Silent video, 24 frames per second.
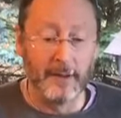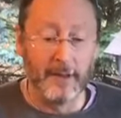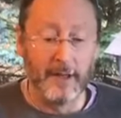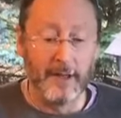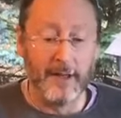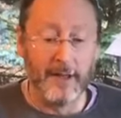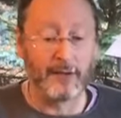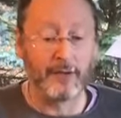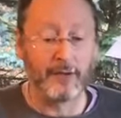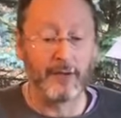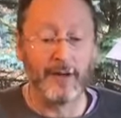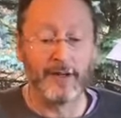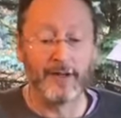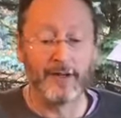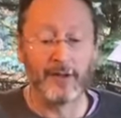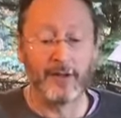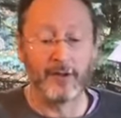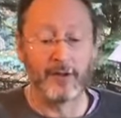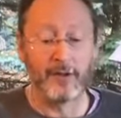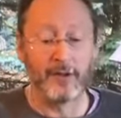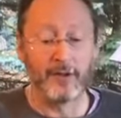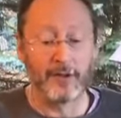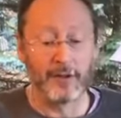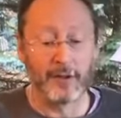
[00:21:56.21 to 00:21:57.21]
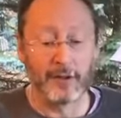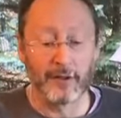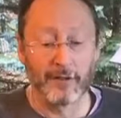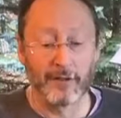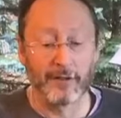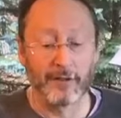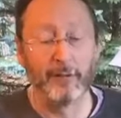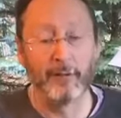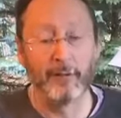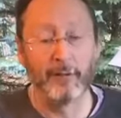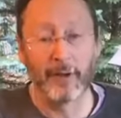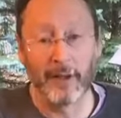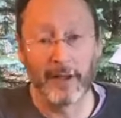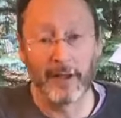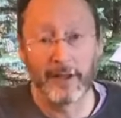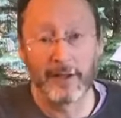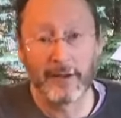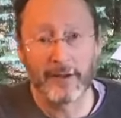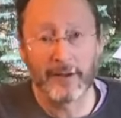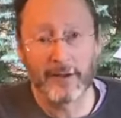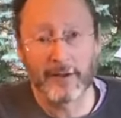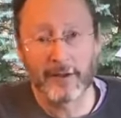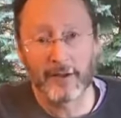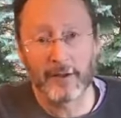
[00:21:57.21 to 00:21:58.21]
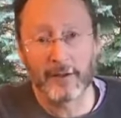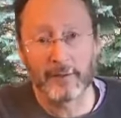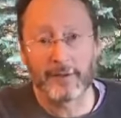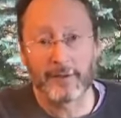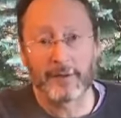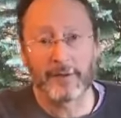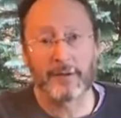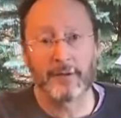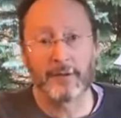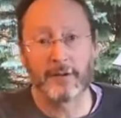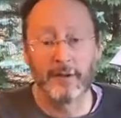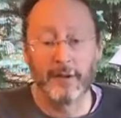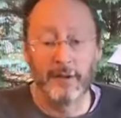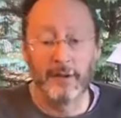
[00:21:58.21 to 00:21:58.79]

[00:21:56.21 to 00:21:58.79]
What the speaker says: as transitions occur in relationships,